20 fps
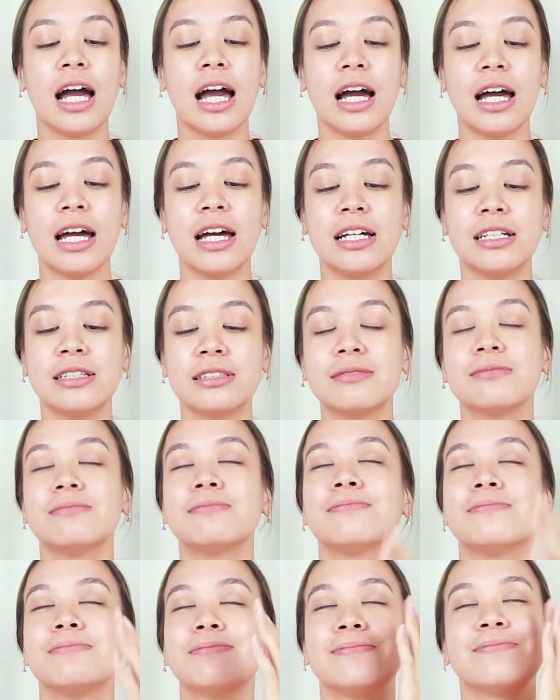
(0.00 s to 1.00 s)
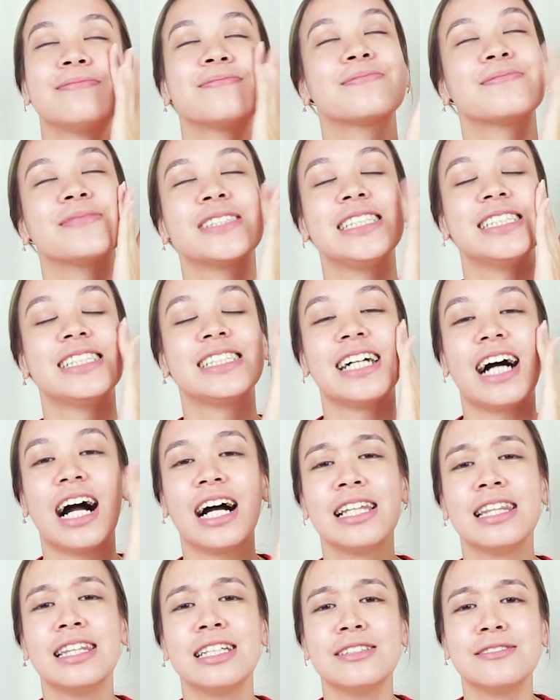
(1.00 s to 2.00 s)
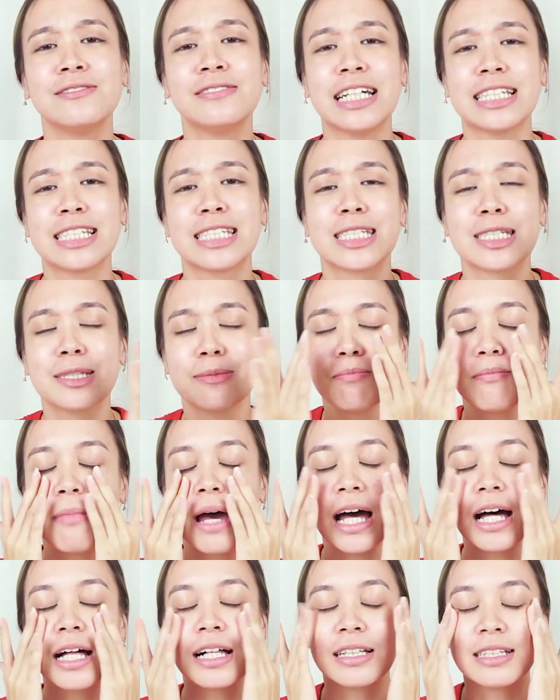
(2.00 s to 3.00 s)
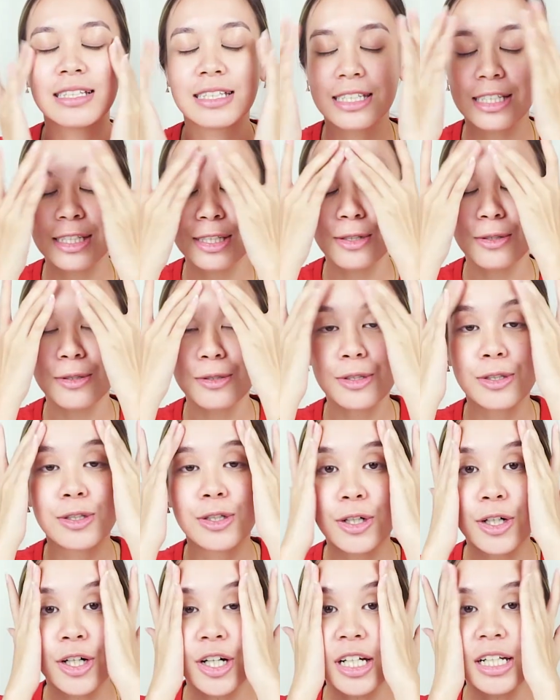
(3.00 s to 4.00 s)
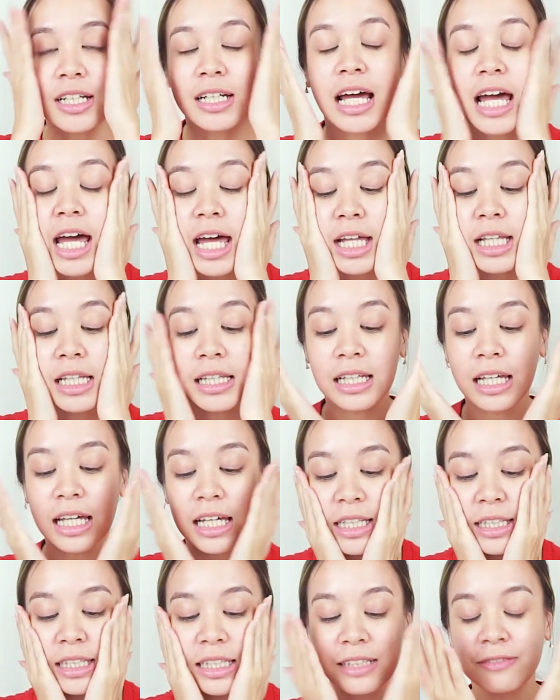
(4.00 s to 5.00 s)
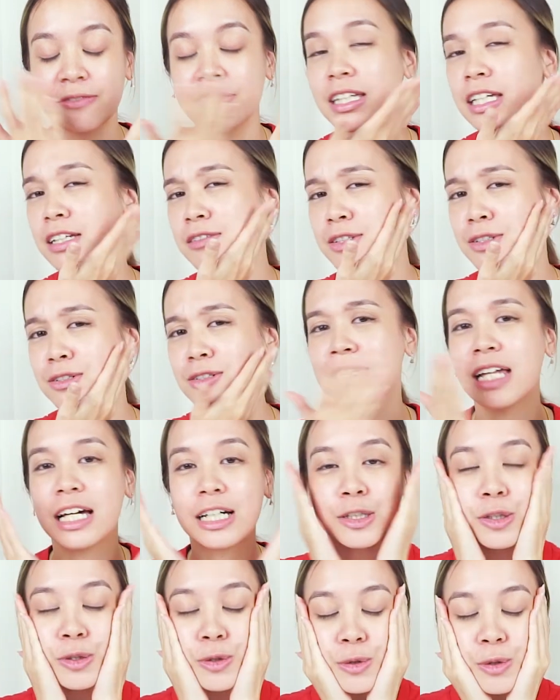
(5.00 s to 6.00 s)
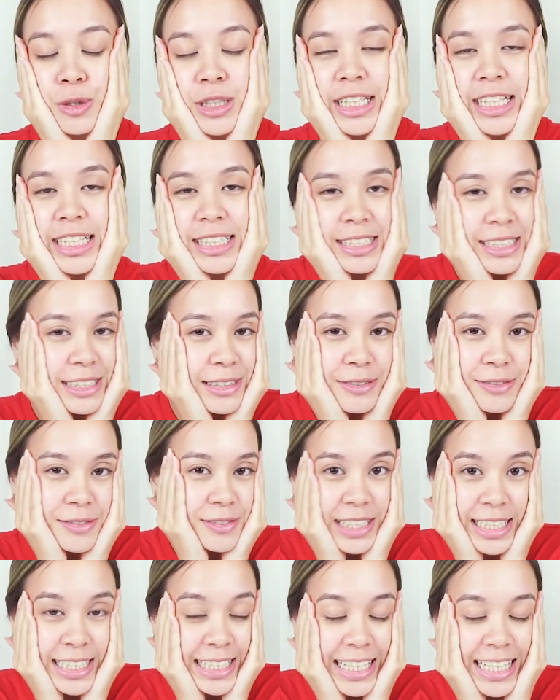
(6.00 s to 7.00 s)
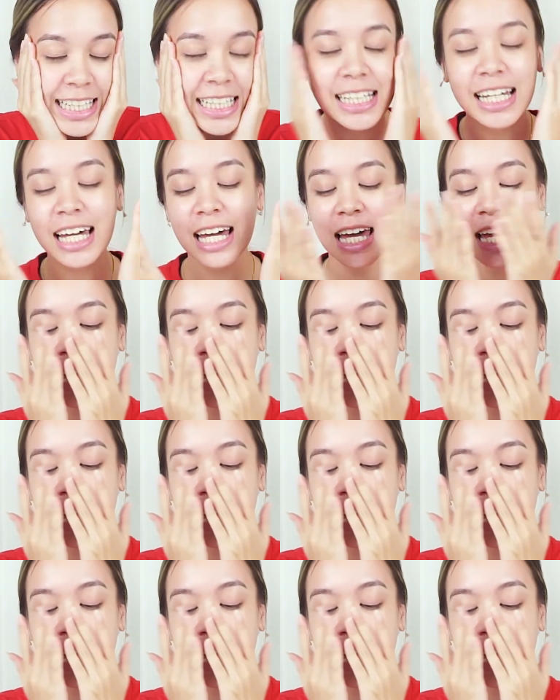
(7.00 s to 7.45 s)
And I love that smell, it's so good, and it gives you that cooling feeling.